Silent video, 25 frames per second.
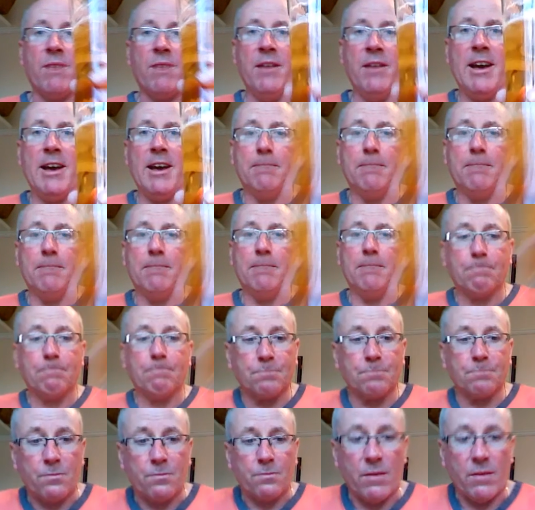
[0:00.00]
They,
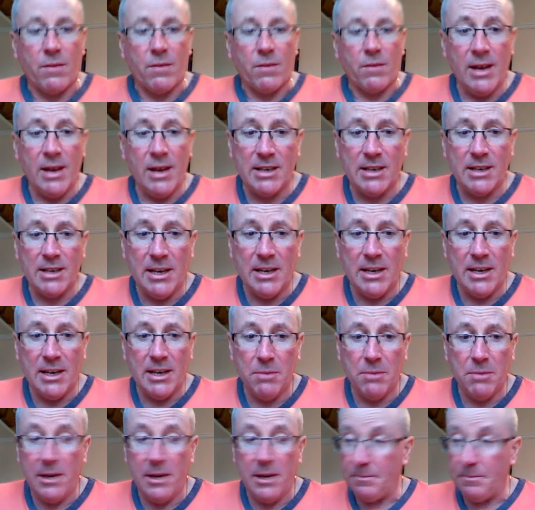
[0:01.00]
that is a nice
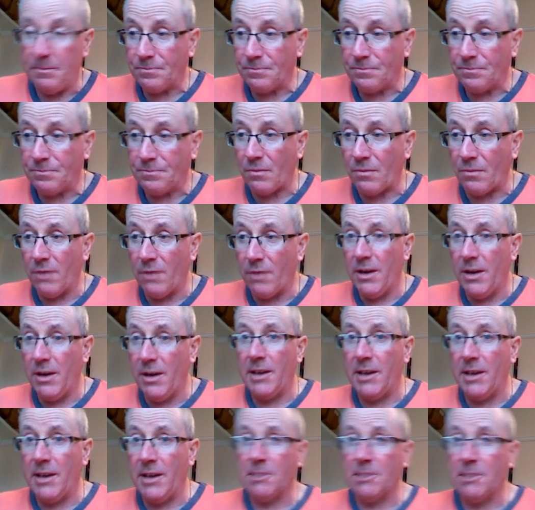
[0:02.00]
beer, very
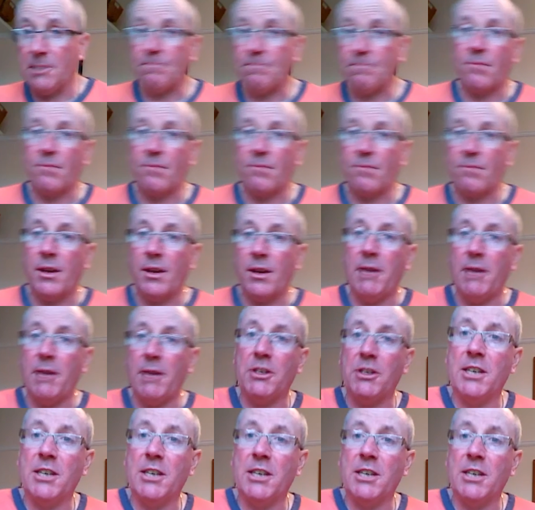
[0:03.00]
nice. Anyway,
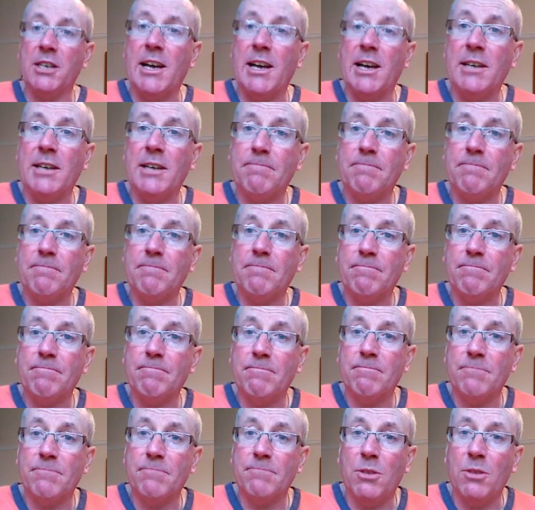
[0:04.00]
cheers guys,
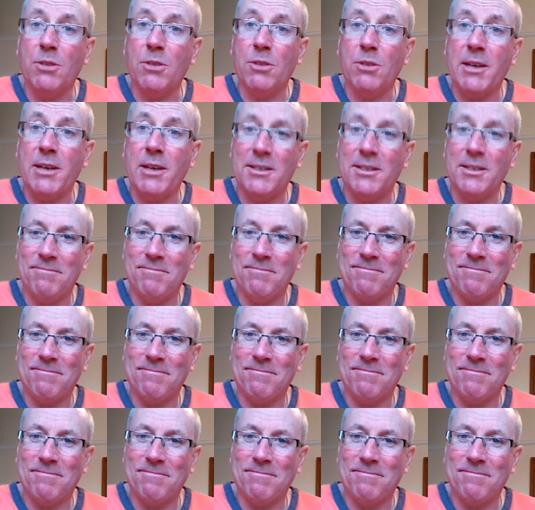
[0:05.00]
all the best.